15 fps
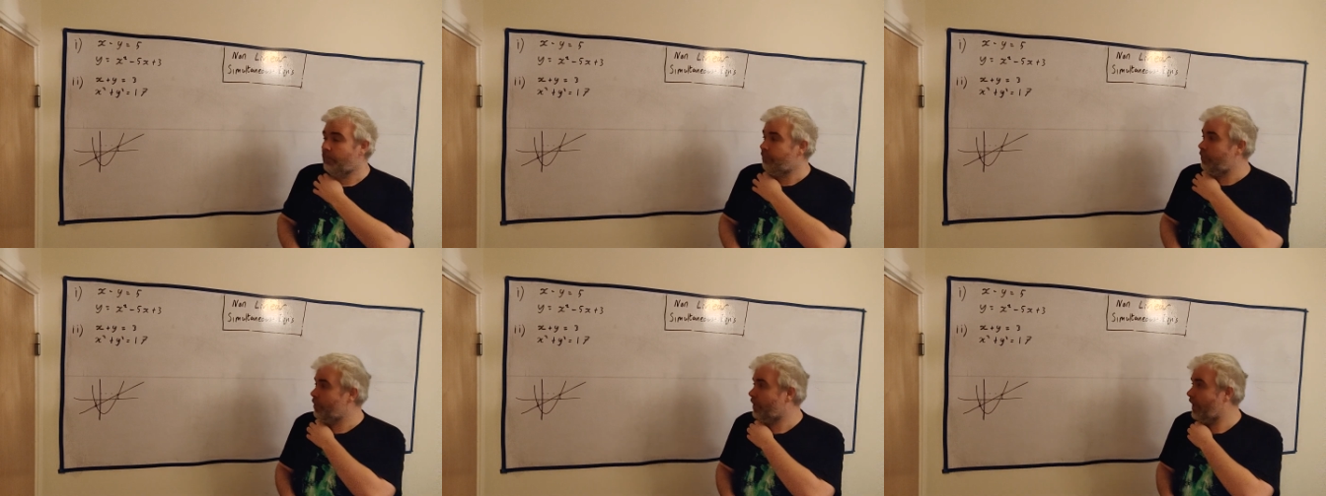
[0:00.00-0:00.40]

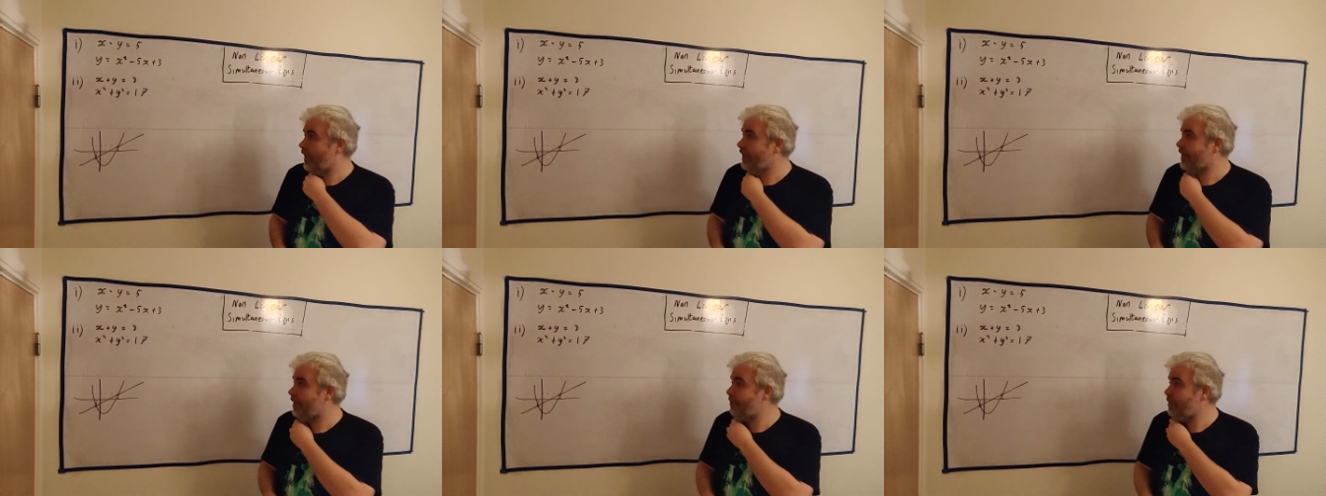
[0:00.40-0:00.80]
but
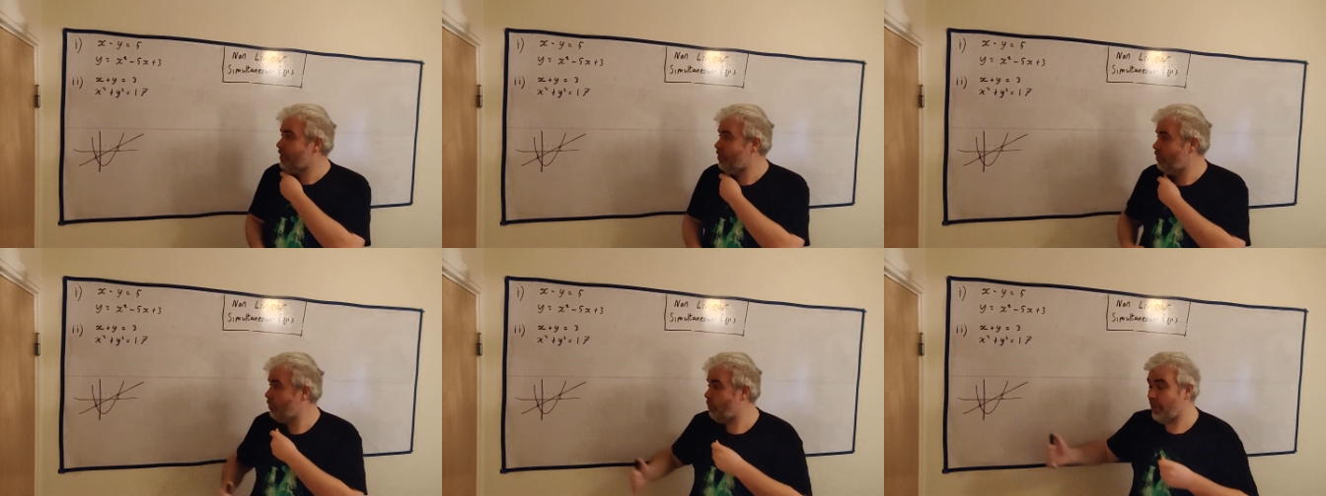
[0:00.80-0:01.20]
it can be
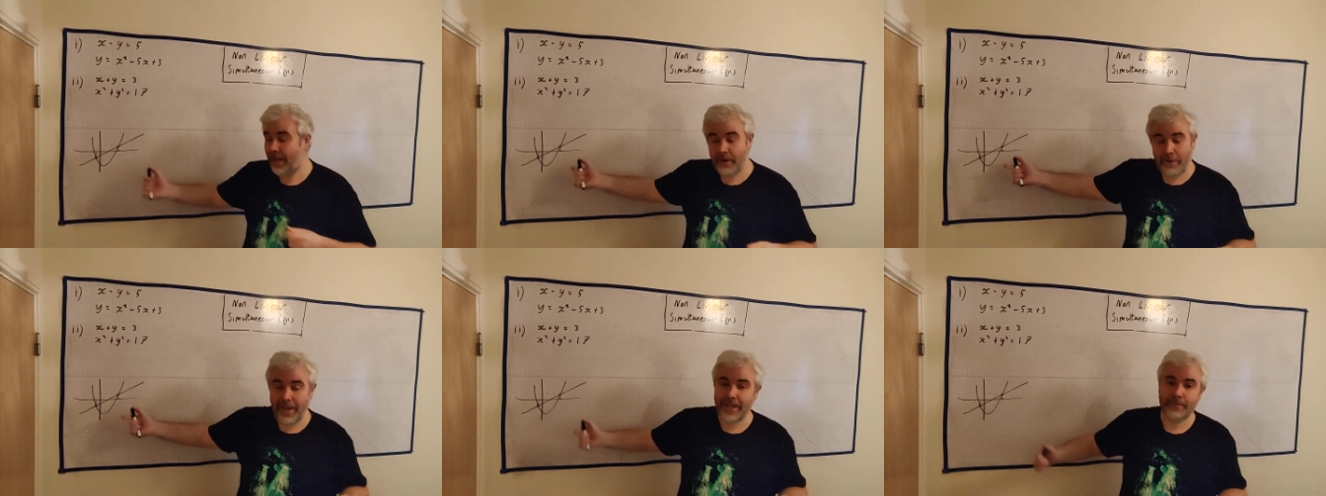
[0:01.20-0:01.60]
done
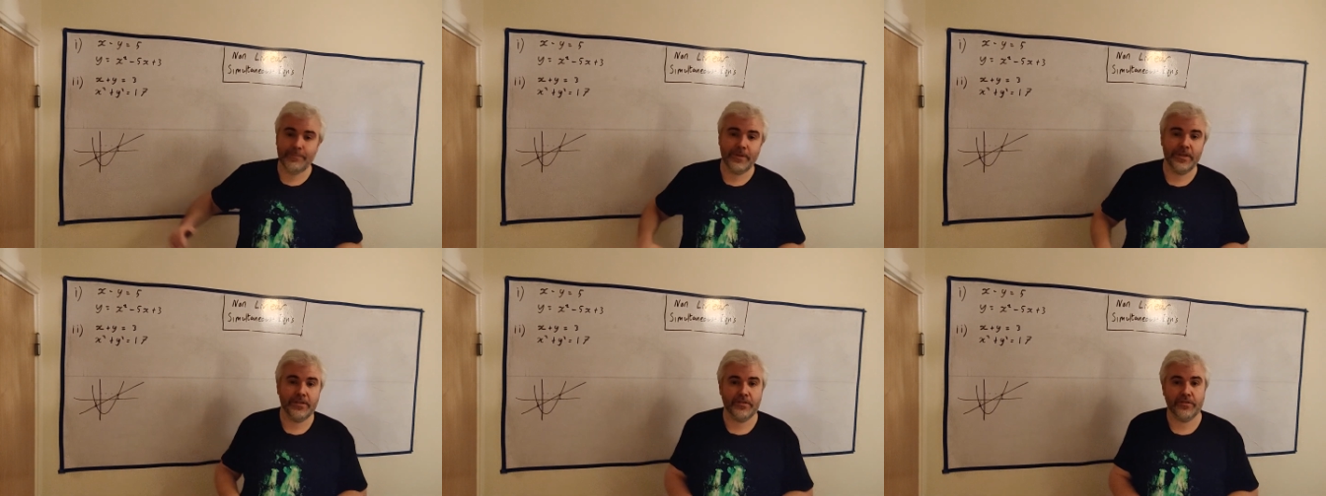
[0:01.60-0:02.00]
without any
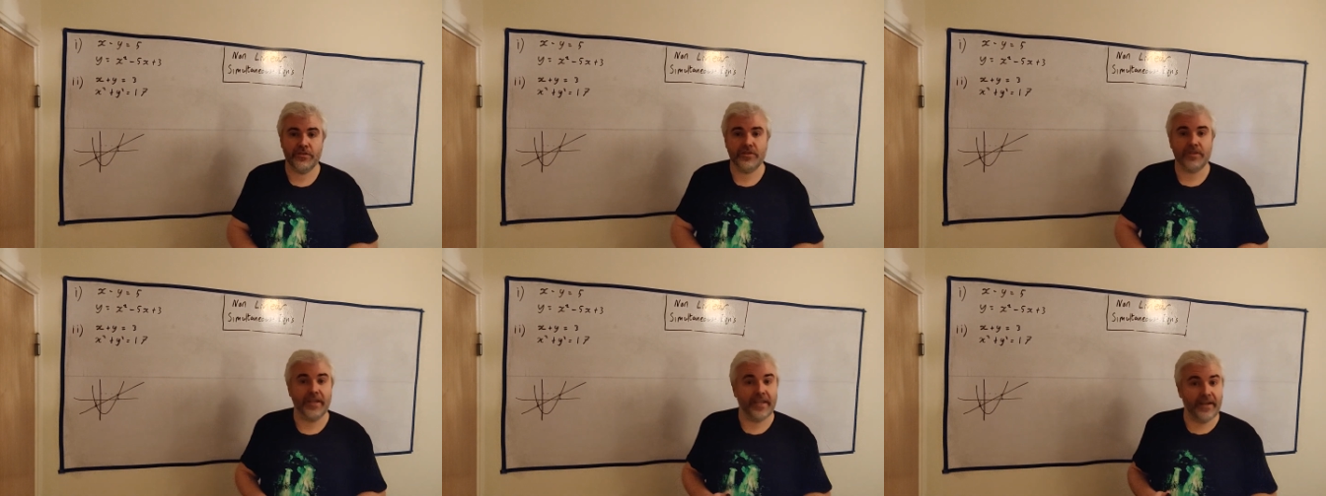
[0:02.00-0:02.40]

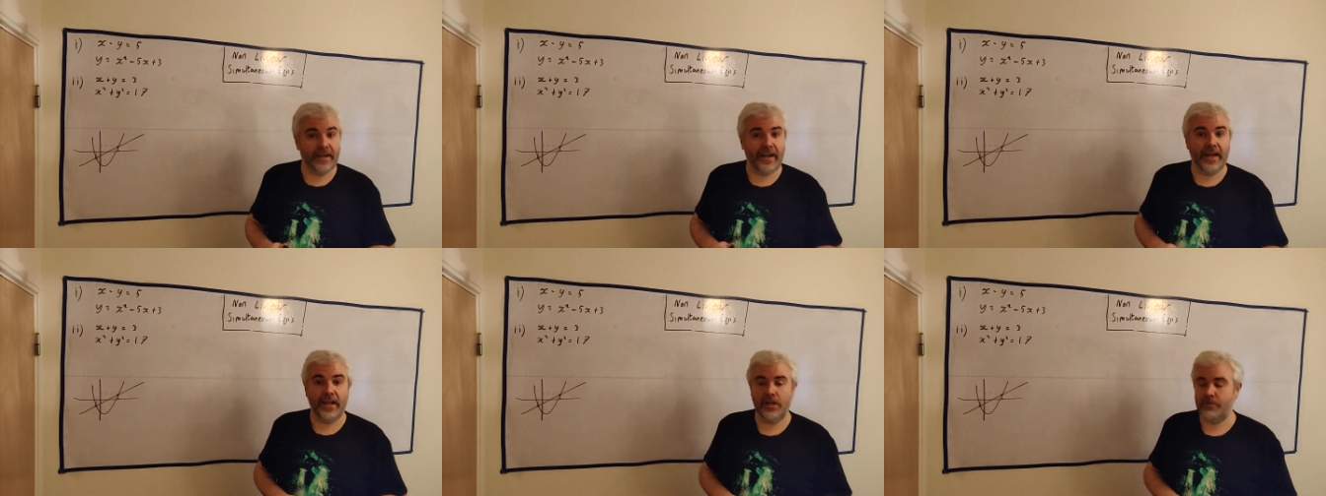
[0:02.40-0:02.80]
pictures in
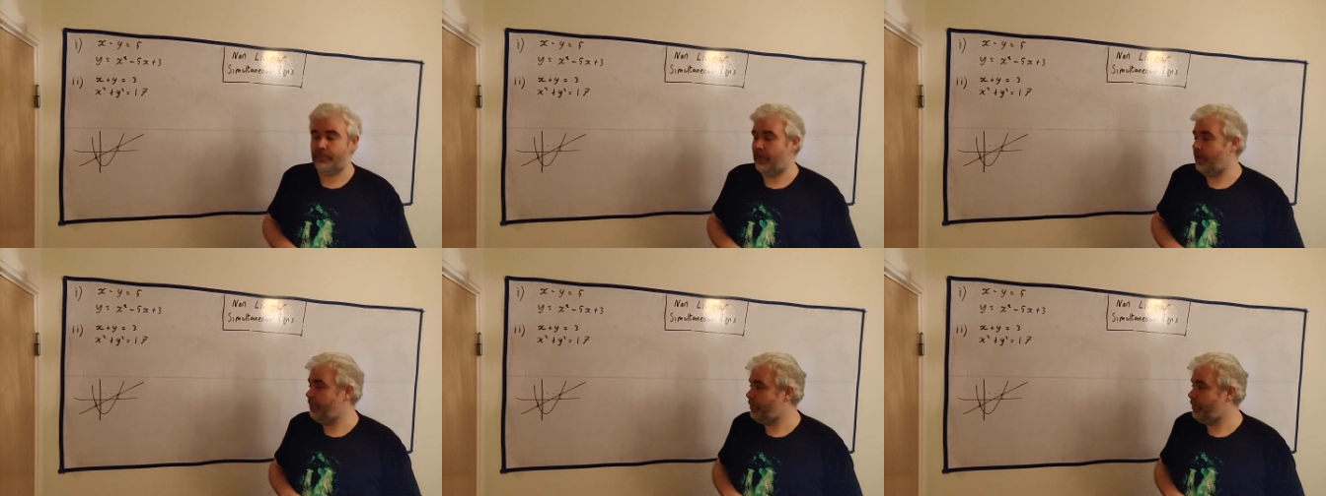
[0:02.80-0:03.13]
algebra.